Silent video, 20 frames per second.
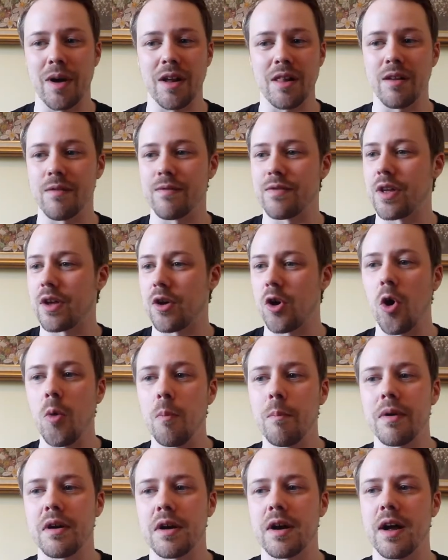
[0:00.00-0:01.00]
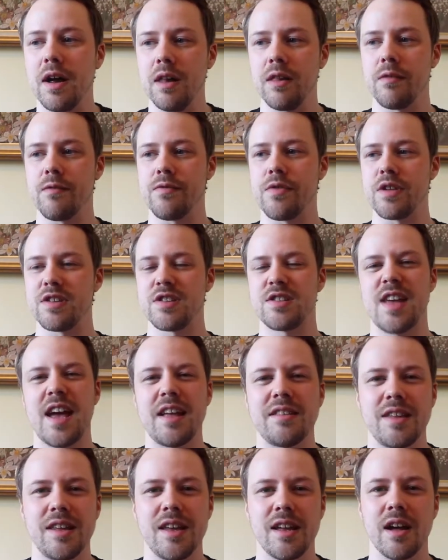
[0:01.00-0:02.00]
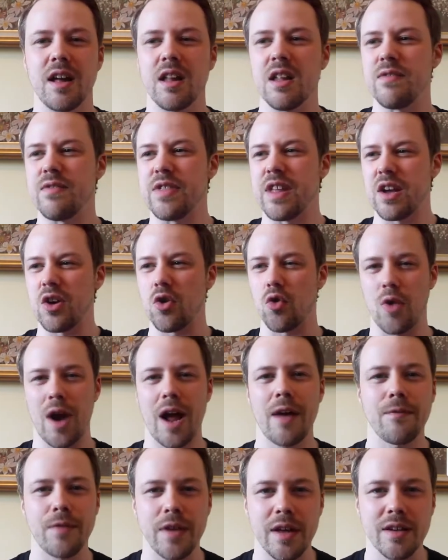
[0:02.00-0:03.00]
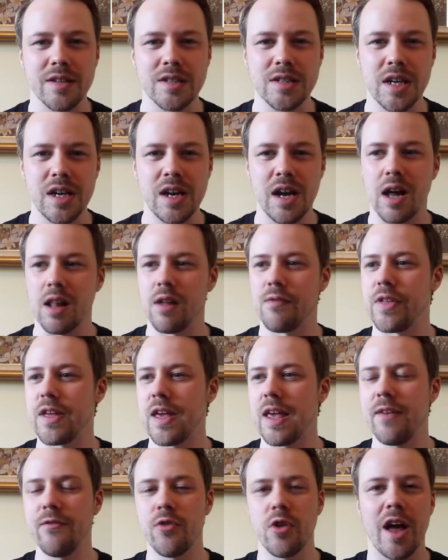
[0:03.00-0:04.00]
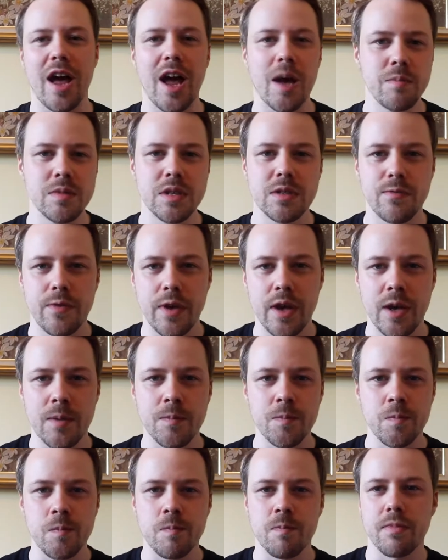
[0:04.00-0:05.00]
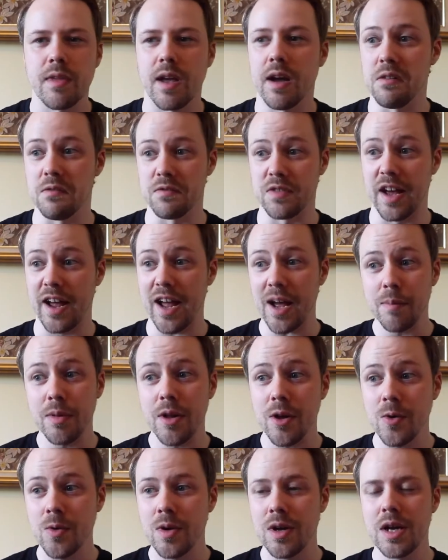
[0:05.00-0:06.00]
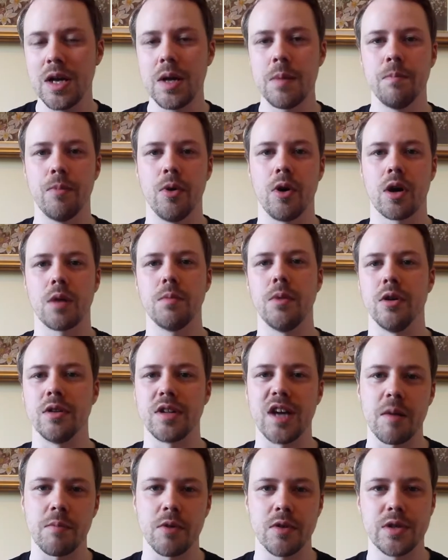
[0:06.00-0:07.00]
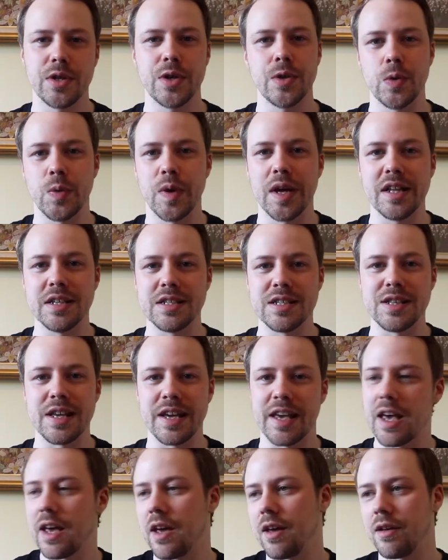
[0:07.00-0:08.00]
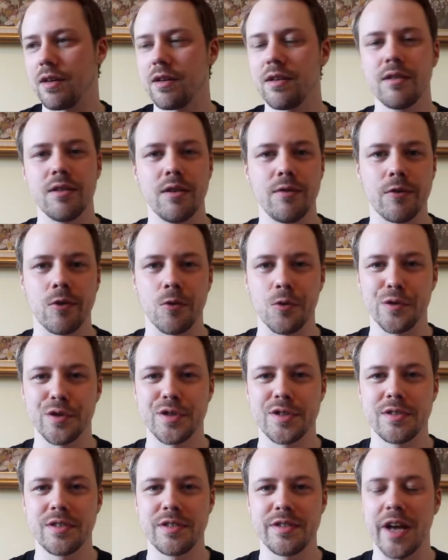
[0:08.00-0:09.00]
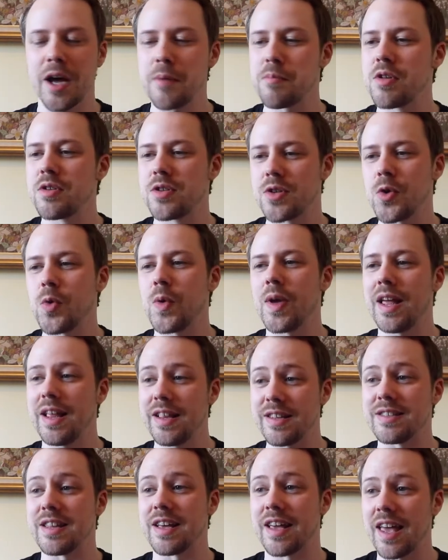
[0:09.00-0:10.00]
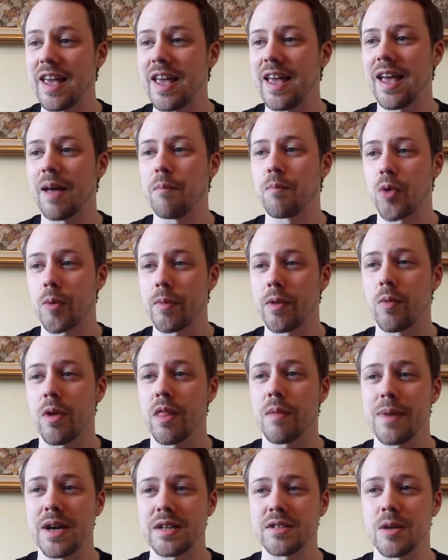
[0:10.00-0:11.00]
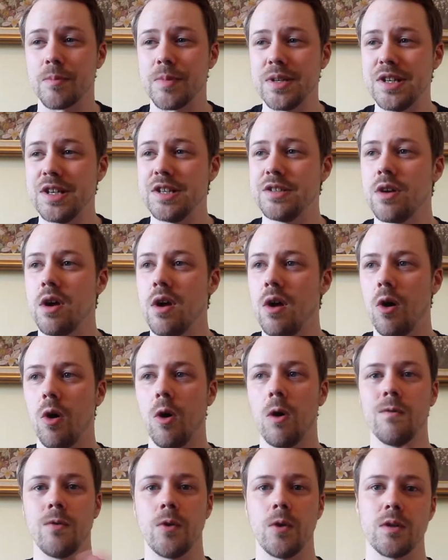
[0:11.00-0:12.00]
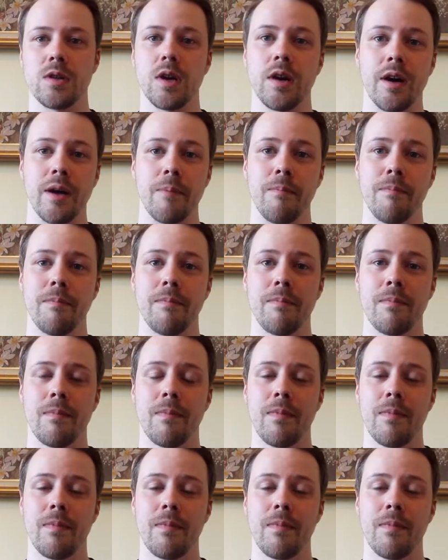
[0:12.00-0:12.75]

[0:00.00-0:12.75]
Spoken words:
I loved the combat, I loved the setting, I loved the graphics, I loved the evil atmosphere, I loved Diablo. But come on, Diablo 2 is the king, of course. Diablo 2 is the king and probably one of the best RPGs of all time.